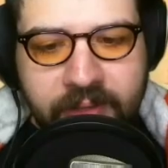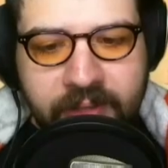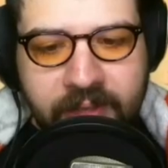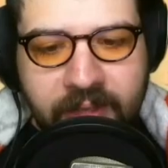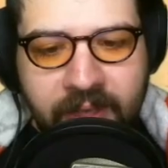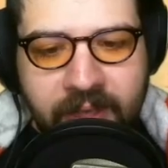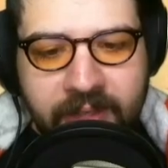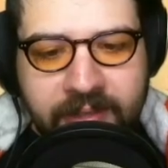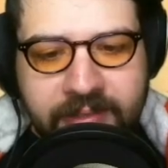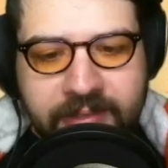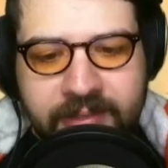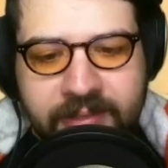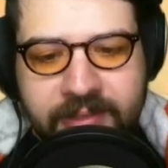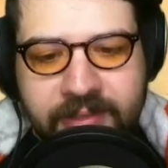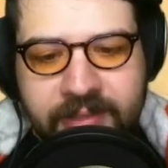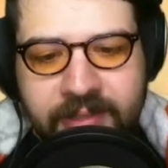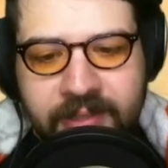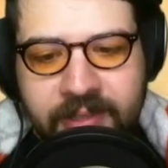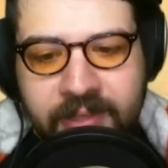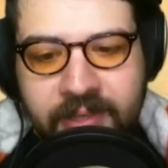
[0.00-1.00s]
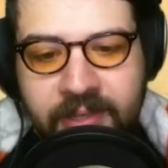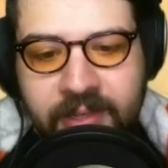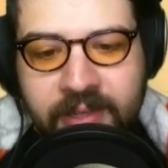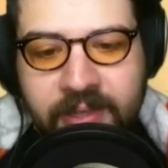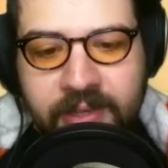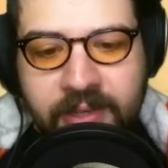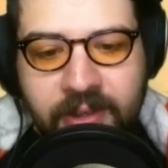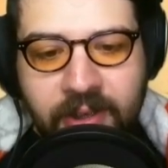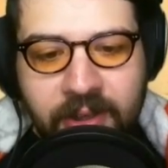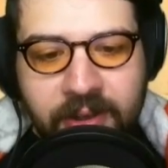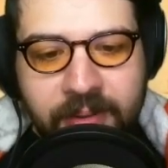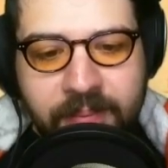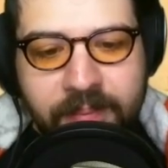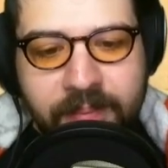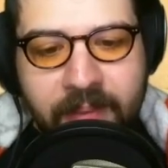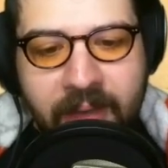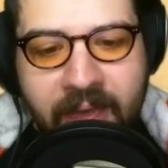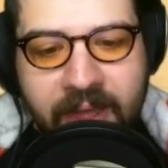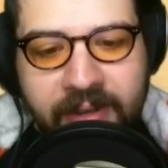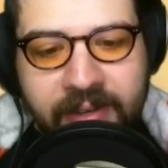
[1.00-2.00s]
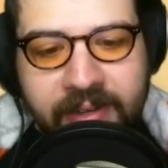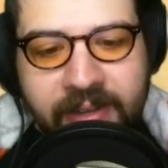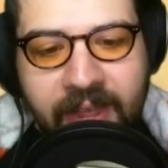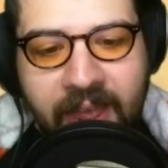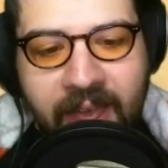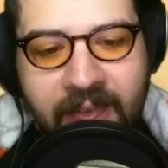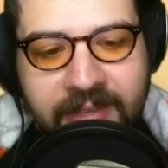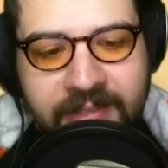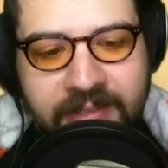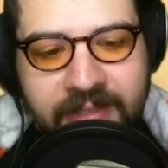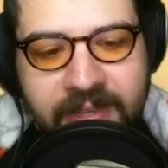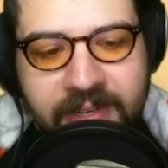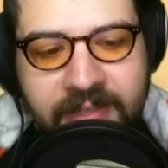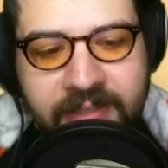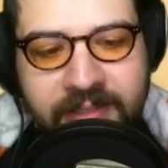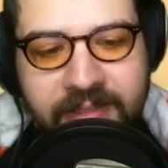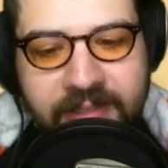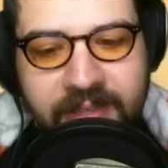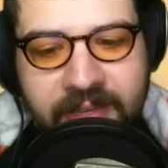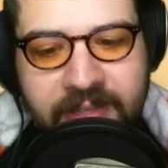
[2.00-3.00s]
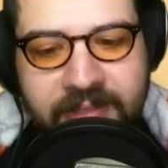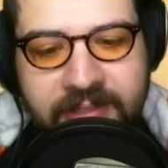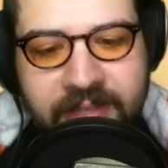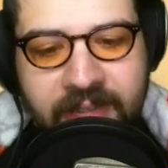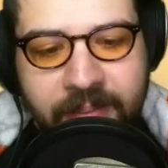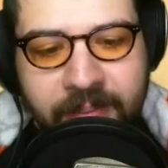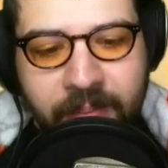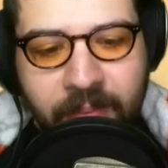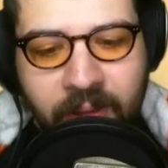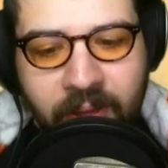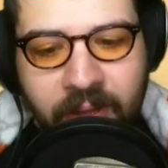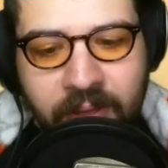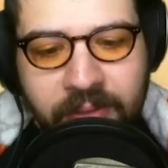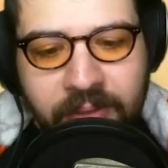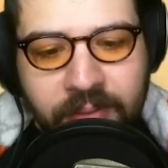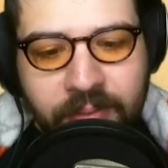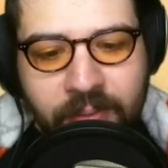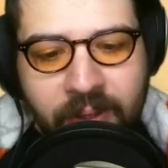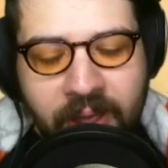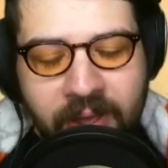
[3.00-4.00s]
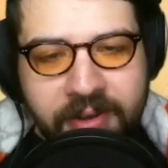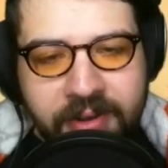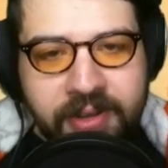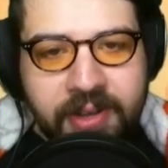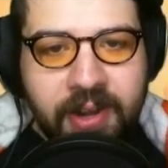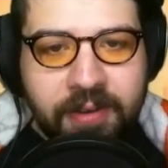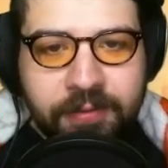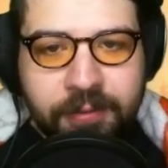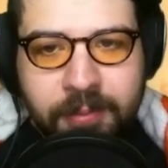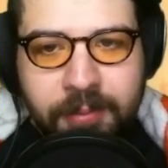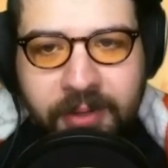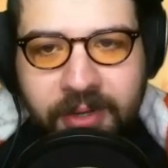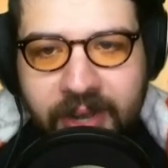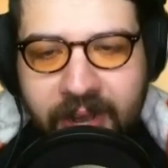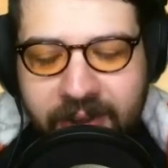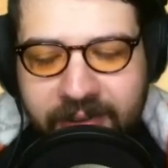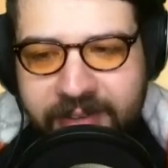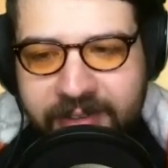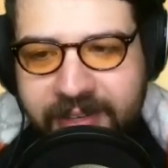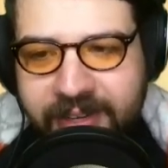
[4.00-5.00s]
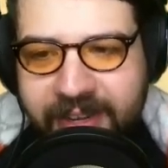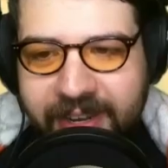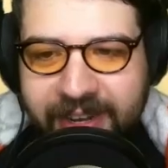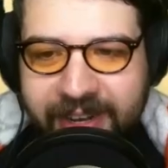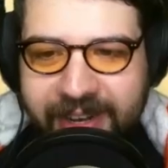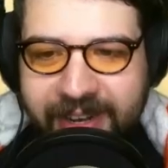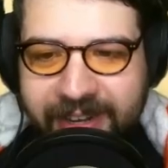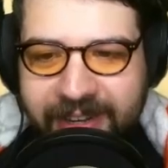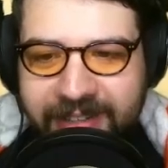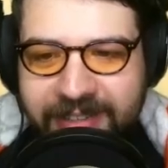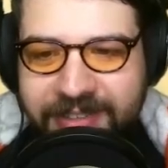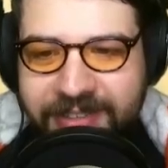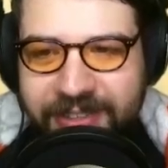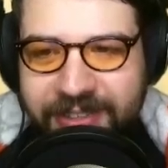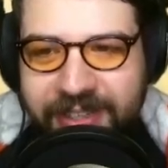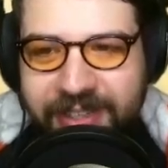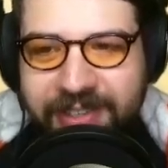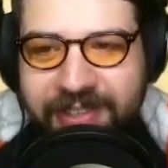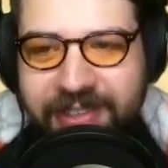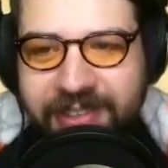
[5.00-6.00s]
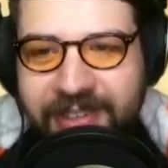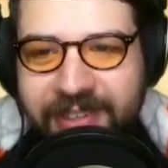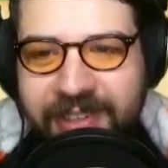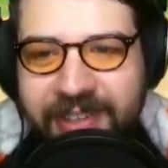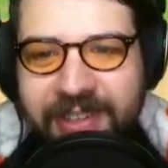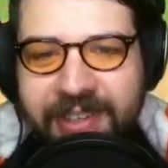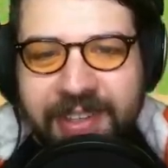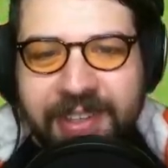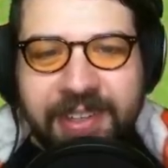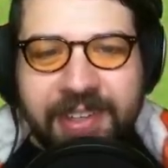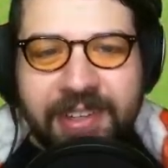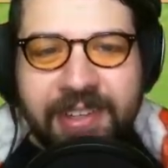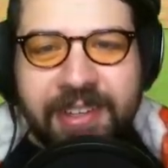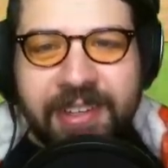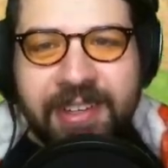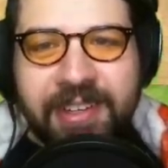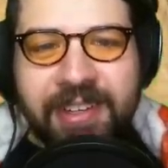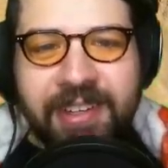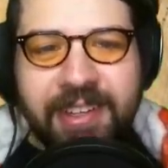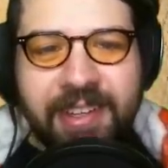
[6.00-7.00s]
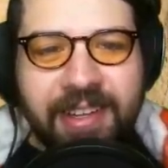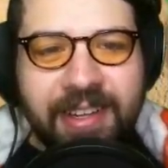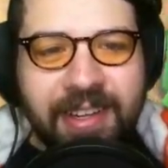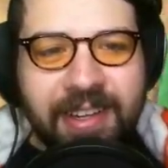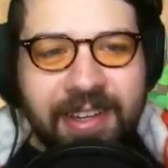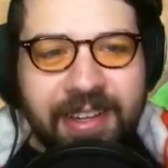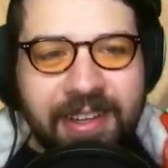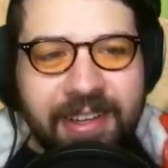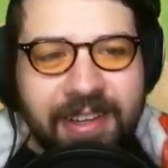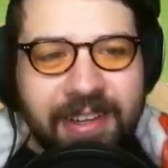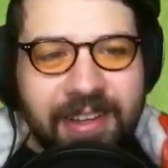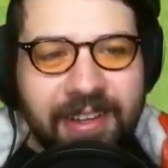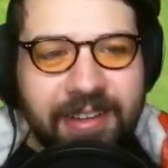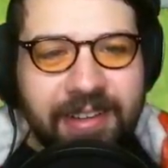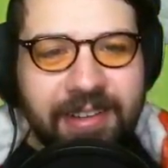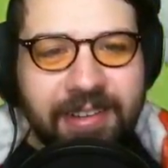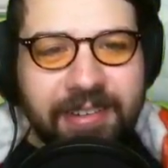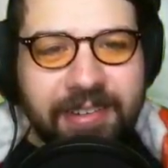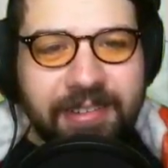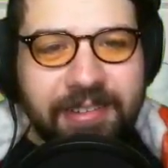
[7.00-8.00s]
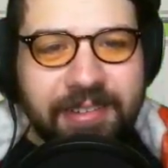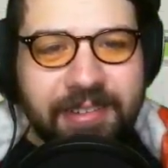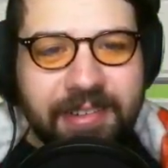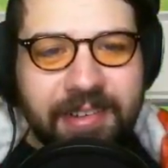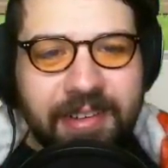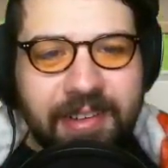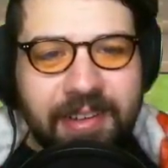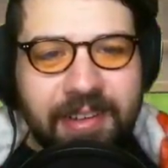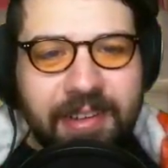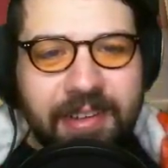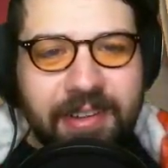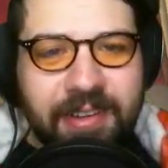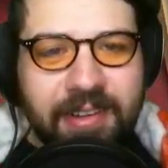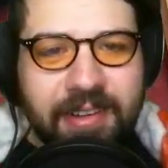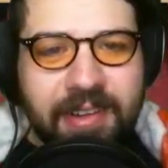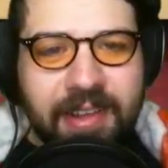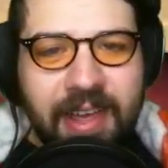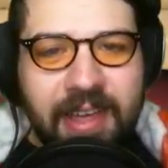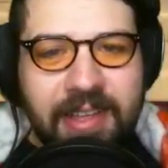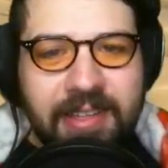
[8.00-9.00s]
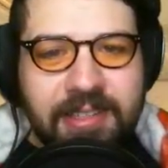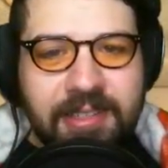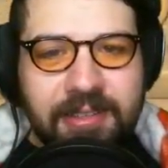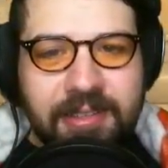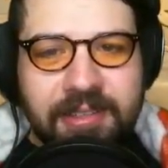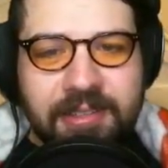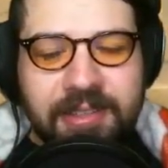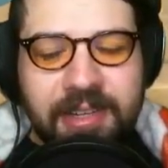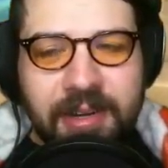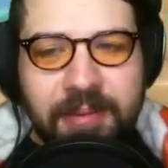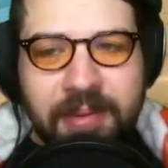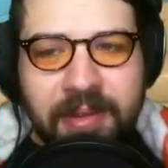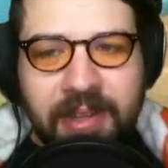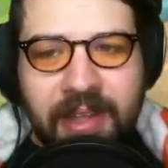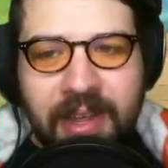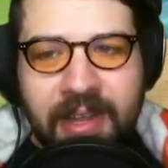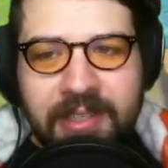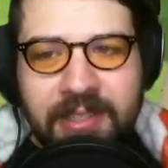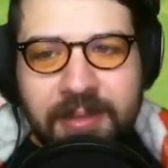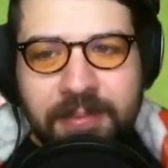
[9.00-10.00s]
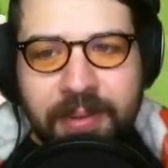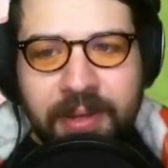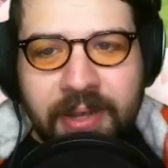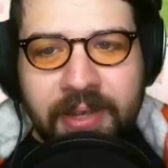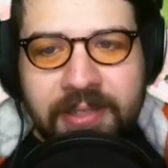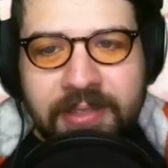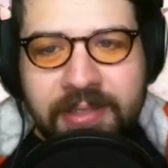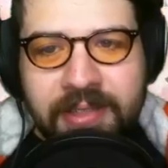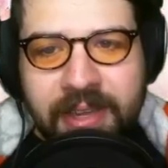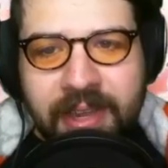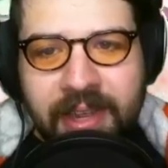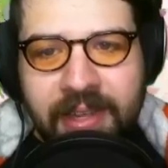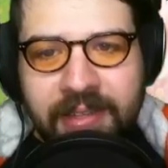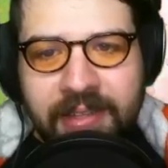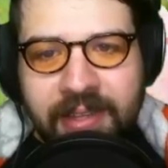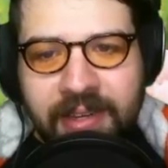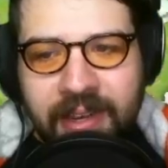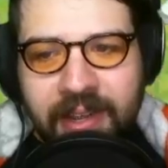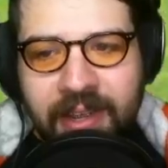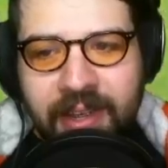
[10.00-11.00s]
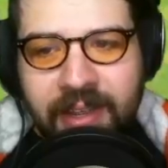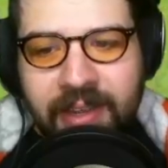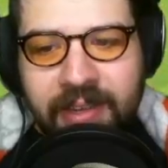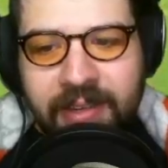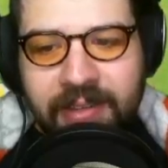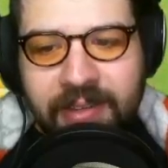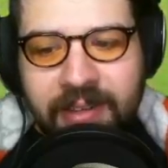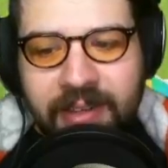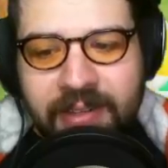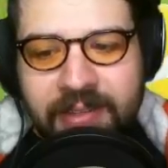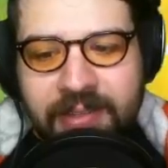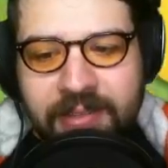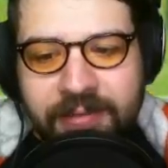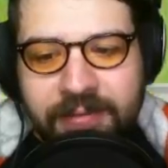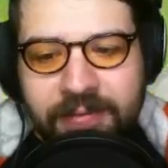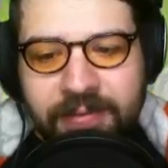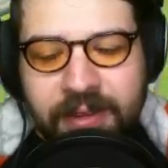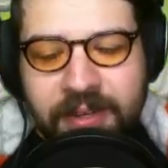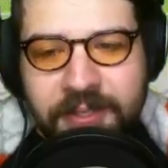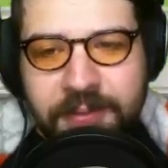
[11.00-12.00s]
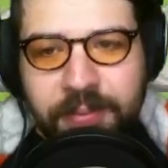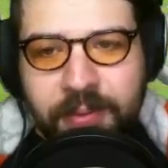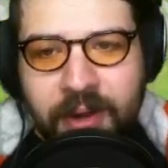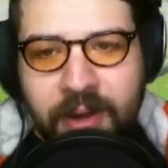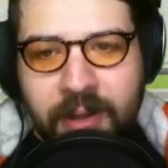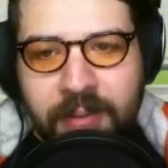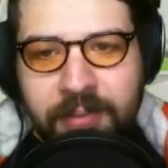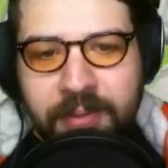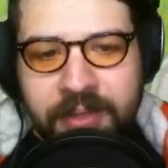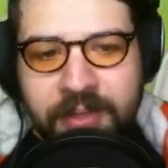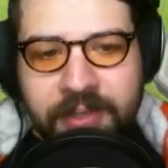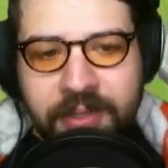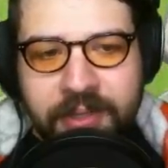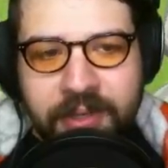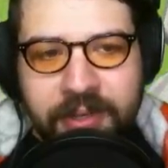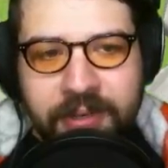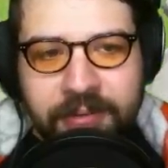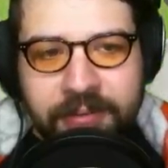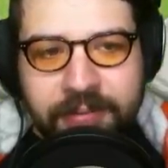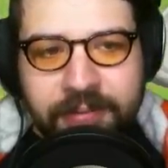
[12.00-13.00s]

Yes! Caught a Madagascan Sunset Moth. Wow, you're not from around here. True. Okay, so there's gonna be lots of bugs to get today. Lots of fish probably, too.